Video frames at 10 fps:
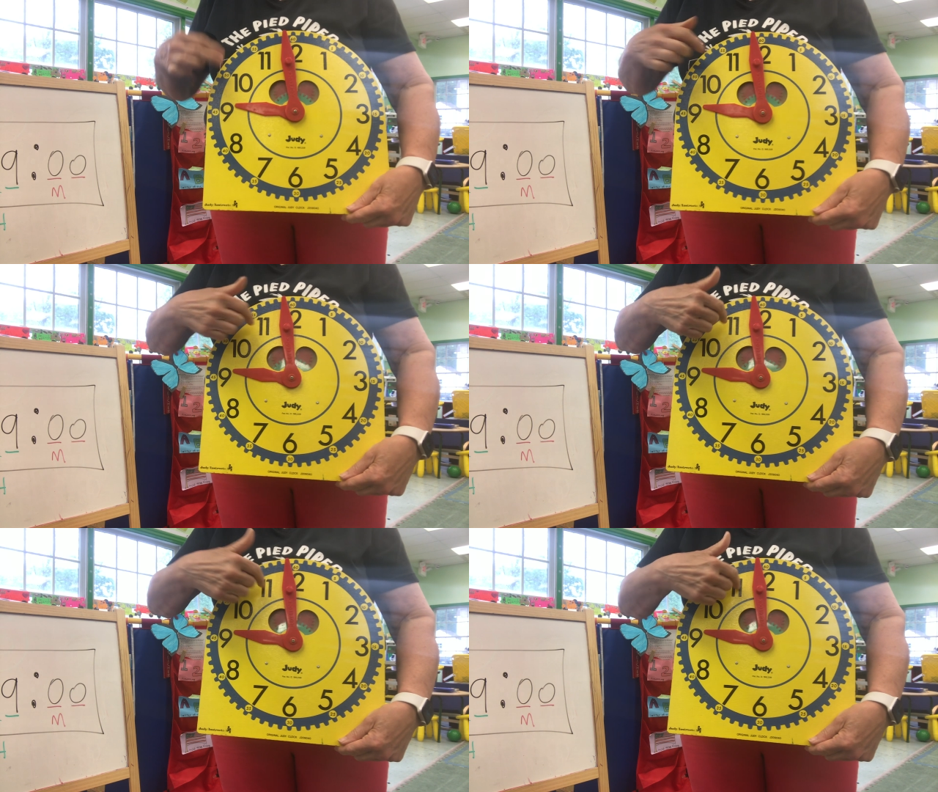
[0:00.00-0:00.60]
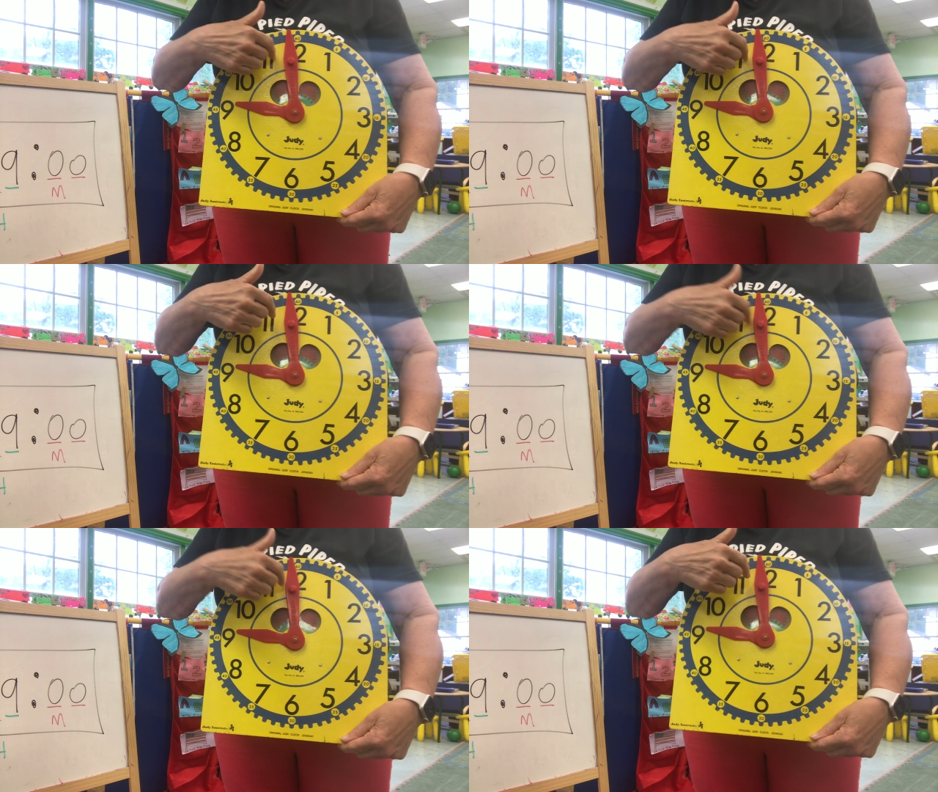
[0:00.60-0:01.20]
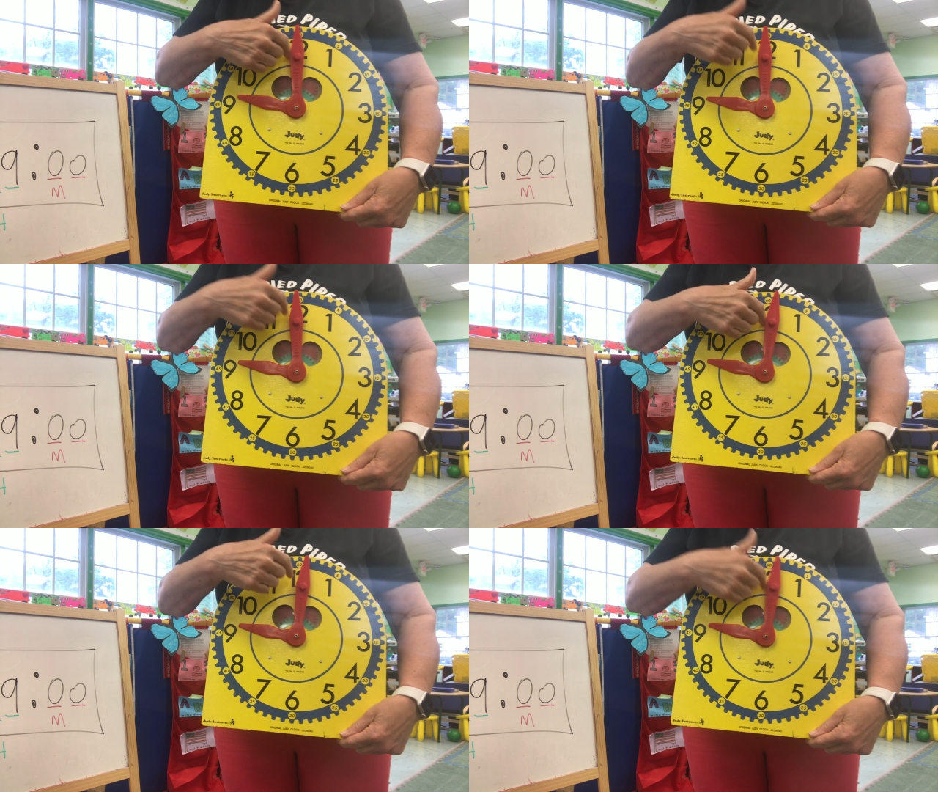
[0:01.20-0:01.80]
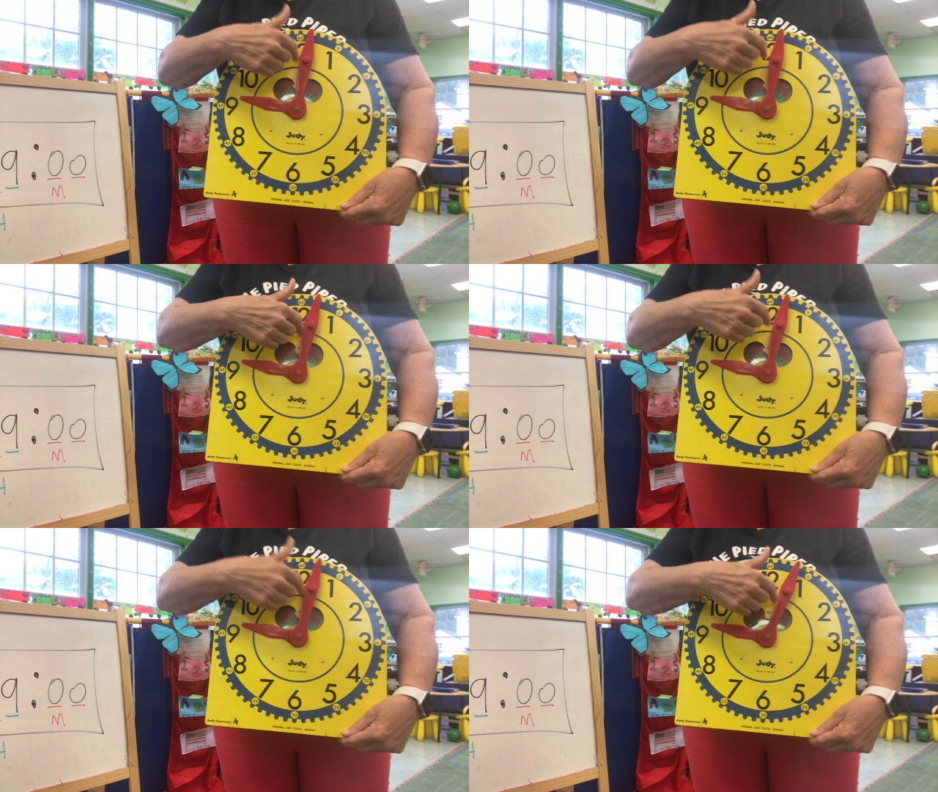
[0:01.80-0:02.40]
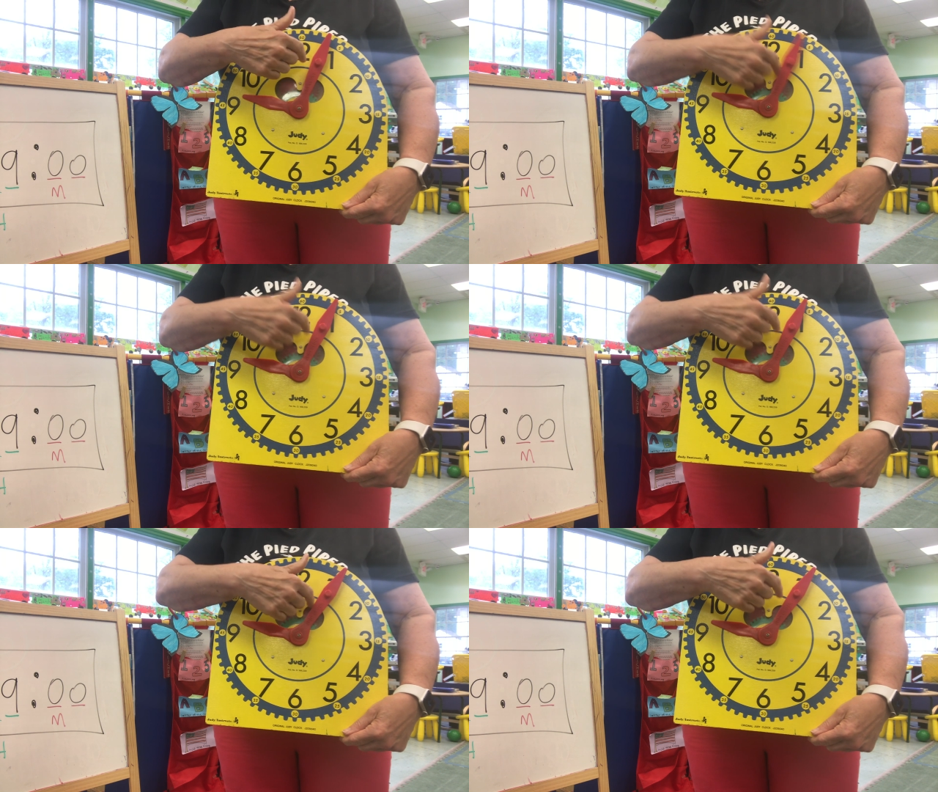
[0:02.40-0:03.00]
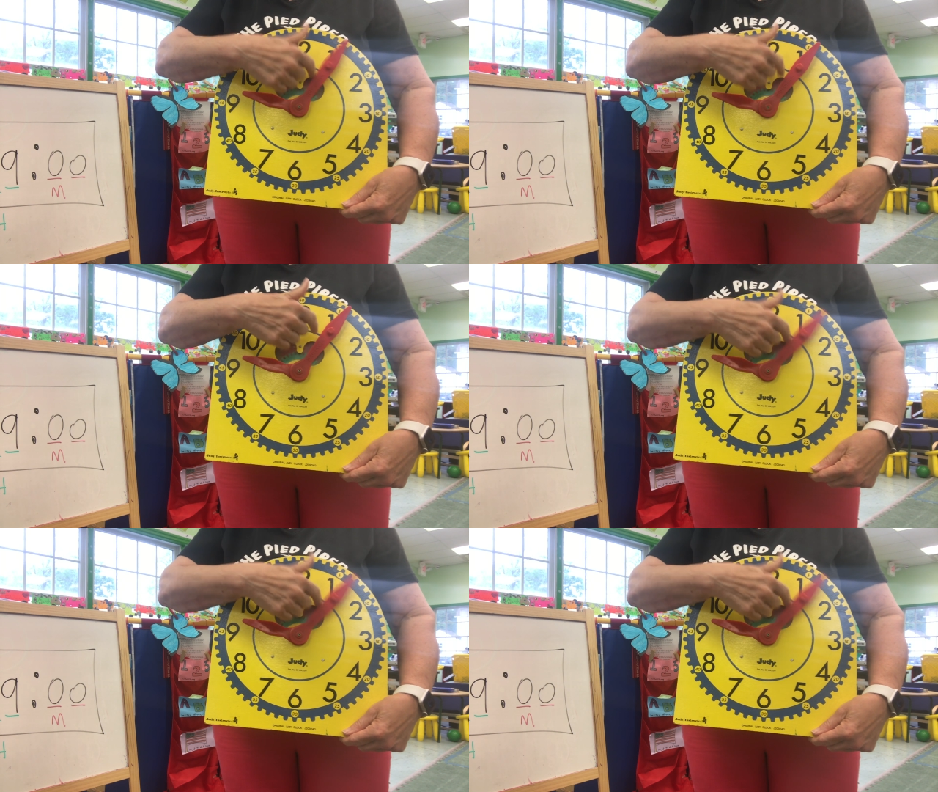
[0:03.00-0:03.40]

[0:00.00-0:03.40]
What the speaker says: (no speaker visible)